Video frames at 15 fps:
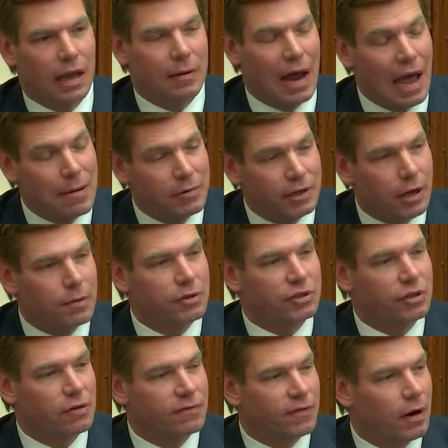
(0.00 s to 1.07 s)
And I would go
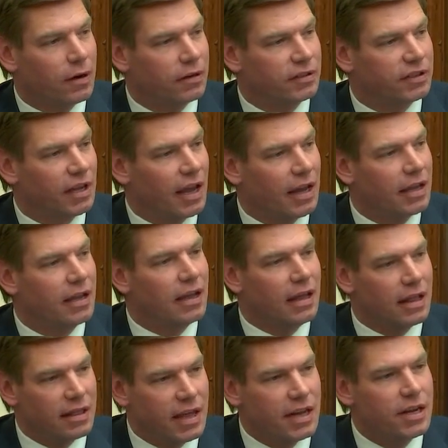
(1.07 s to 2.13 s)
as so far to say,
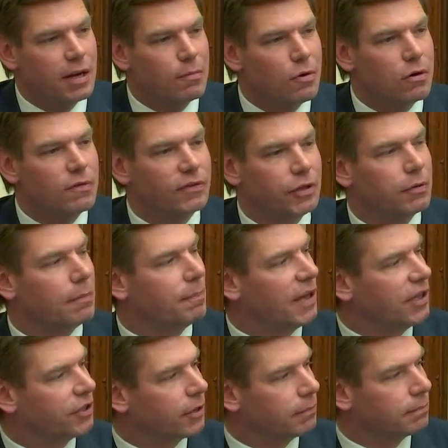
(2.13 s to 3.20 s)
then you move to
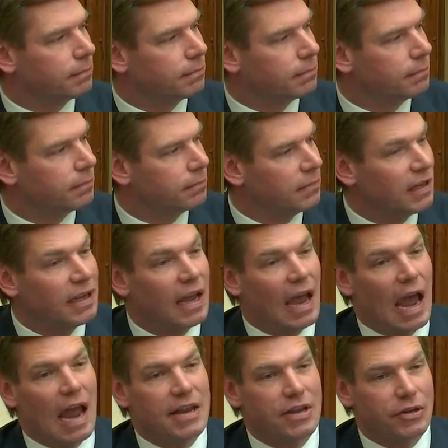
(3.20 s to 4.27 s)
impeach him.
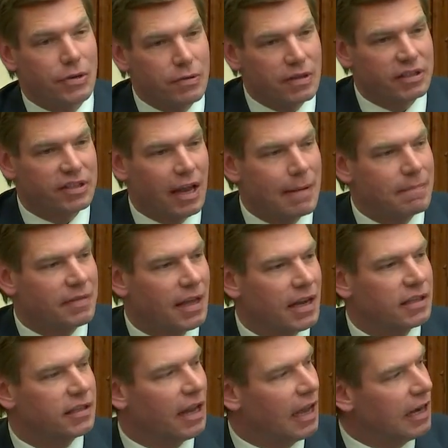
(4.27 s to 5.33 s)
And you do the same
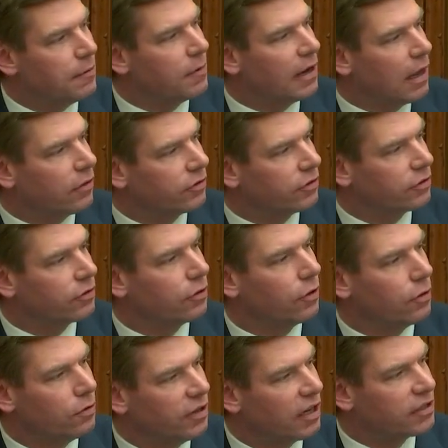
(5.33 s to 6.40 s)
thing to anyone else
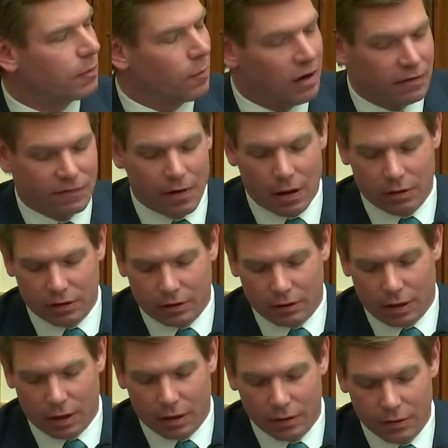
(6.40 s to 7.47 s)
who doesn't want to follow the
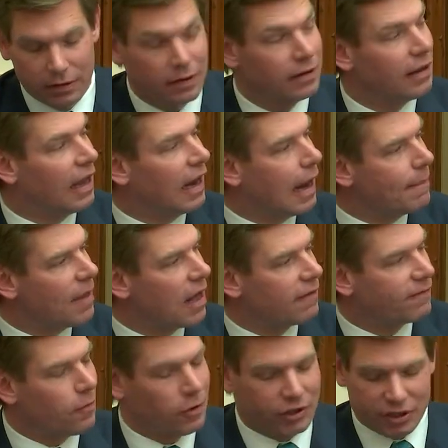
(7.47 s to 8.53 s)
law. And I'm
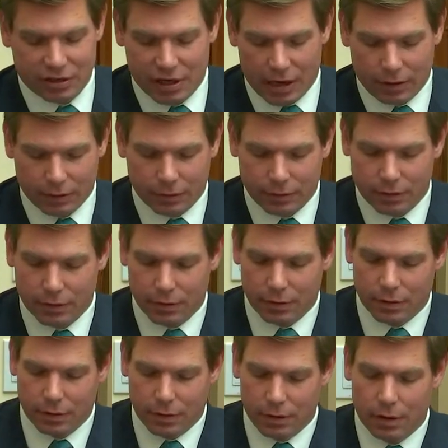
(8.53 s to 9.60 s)
not a fortune teller,
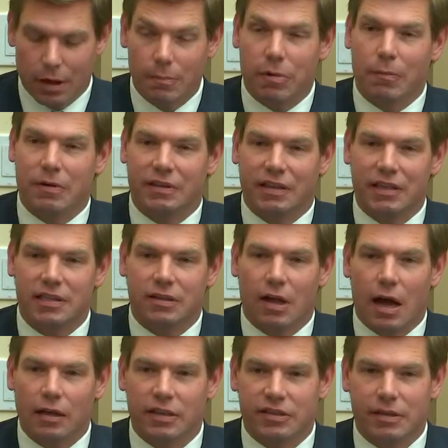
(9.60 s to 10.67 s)
but with this
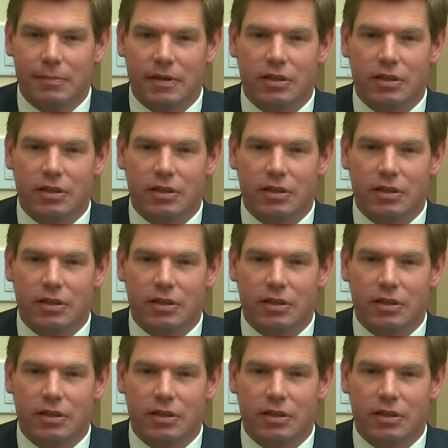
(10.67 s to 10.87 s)
lawless